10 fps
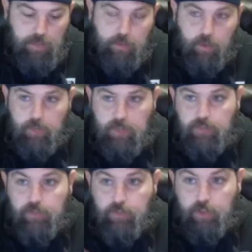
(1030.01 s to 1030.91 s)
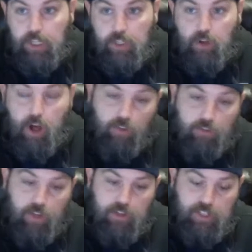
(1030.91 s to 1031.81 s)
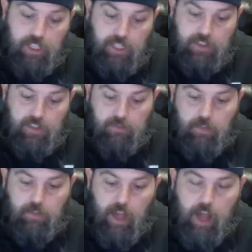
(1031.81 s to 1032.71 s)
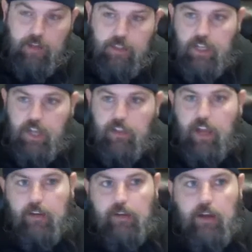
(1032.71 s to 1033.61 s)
People want to be freed of all of those things, and I understand that.